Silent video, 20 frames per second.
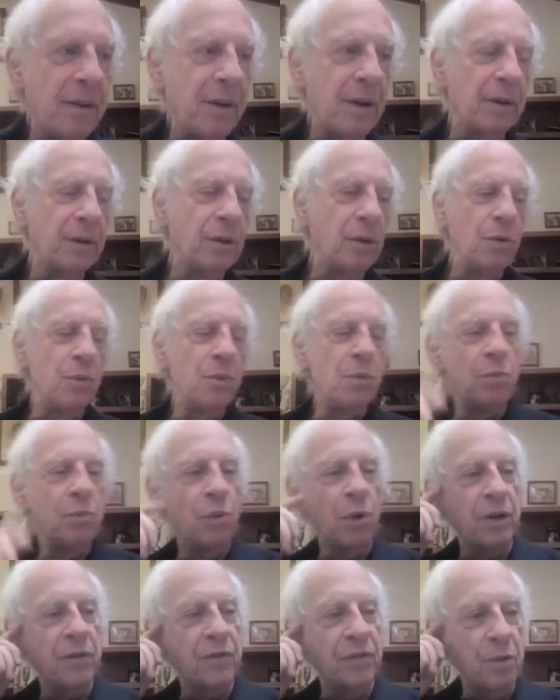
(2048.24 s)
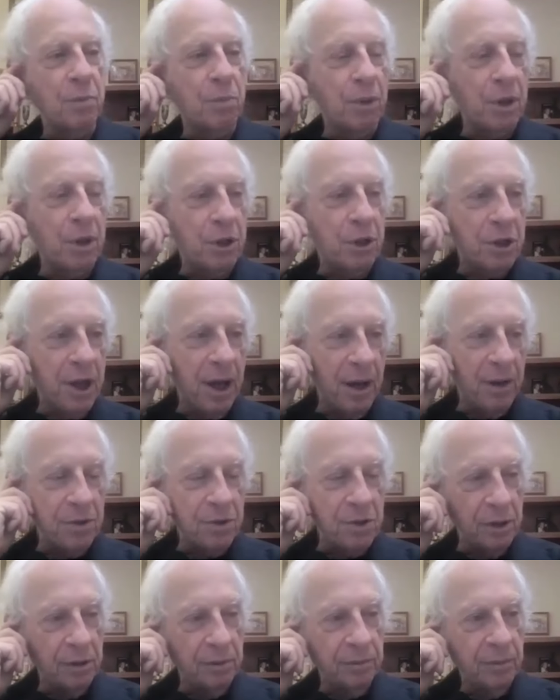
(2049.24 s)
there who worked for the British
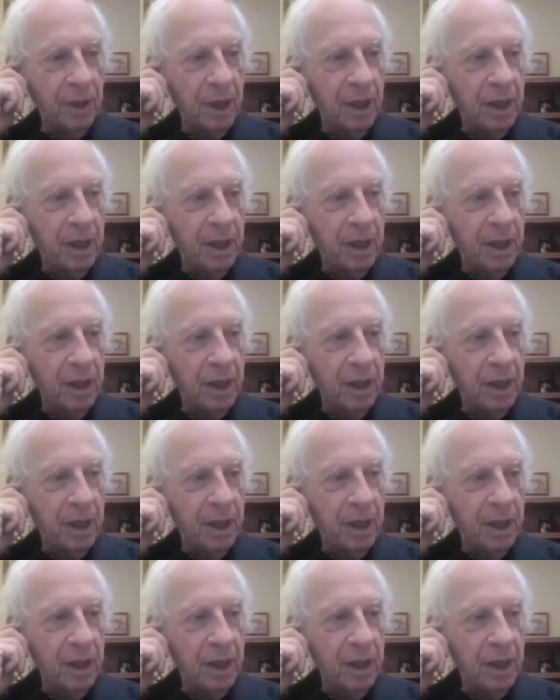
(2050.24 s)
Council